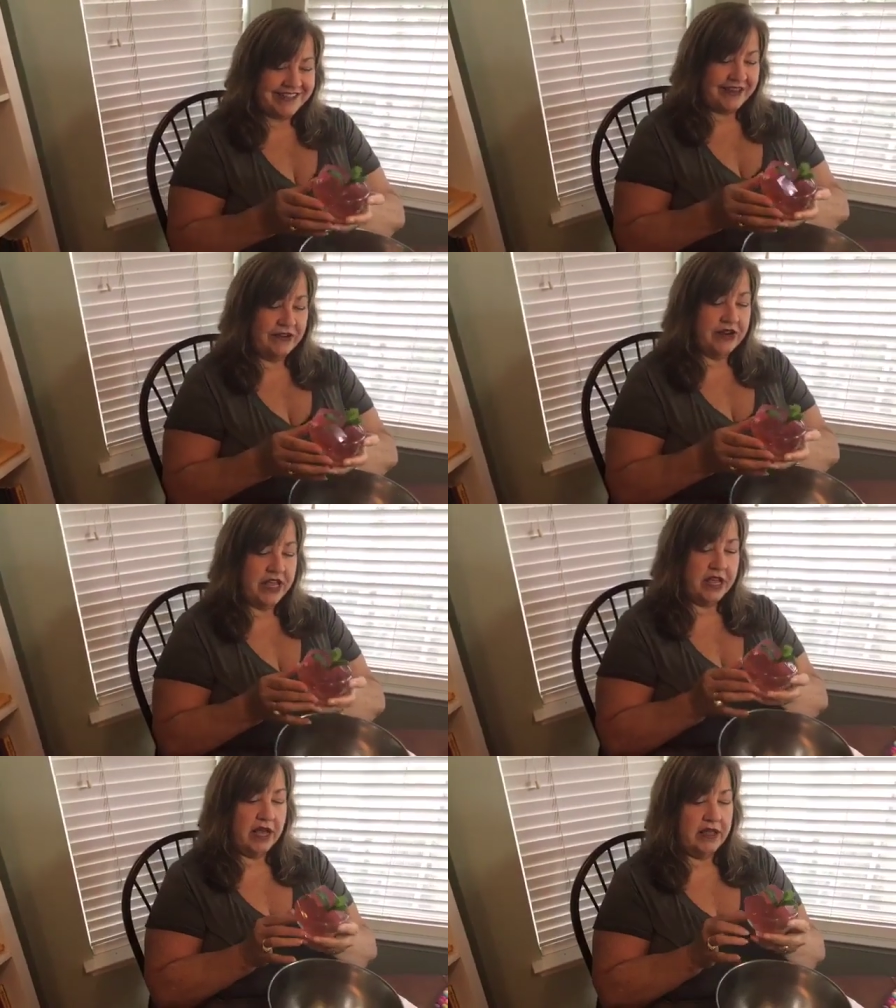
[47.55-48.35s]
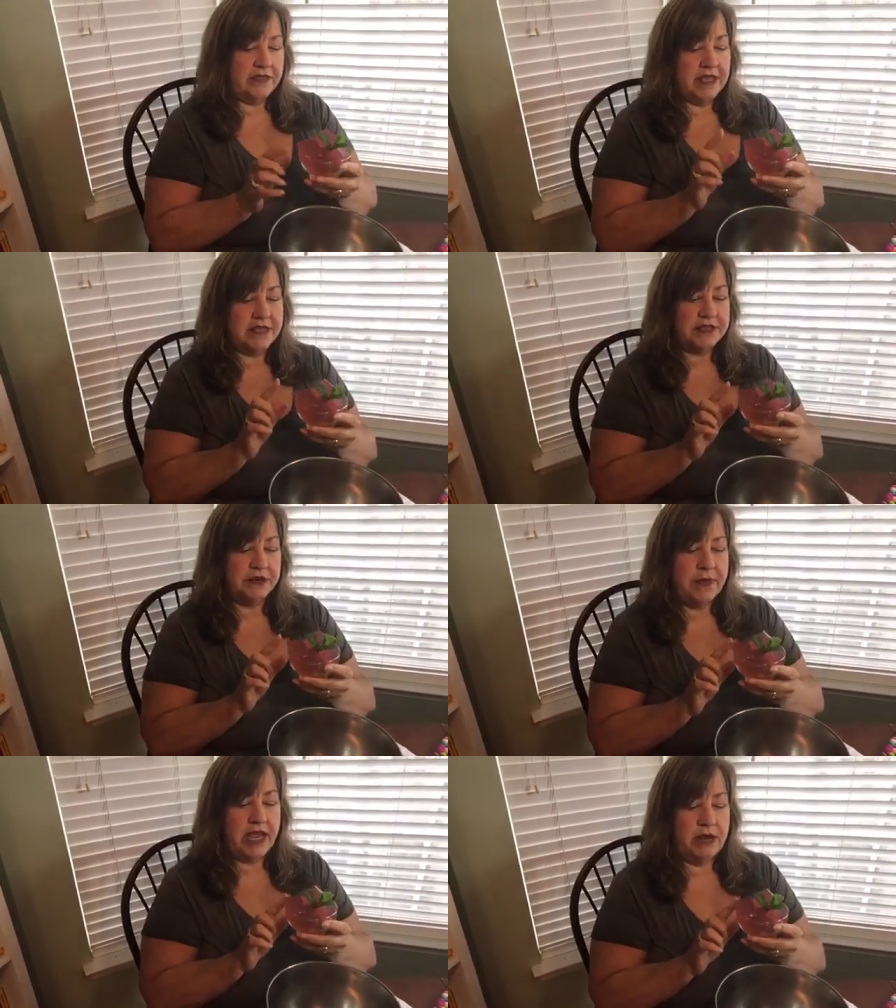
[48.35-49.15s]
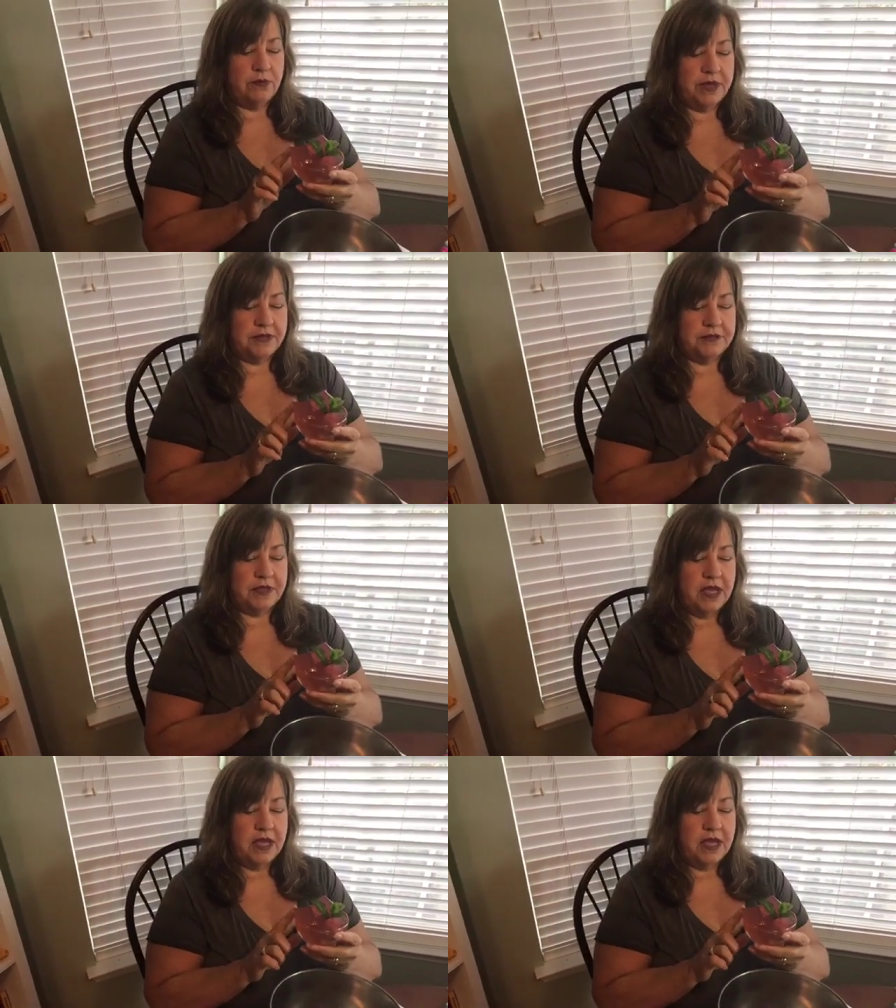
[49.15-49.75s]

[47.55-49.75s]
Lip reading: So these are made with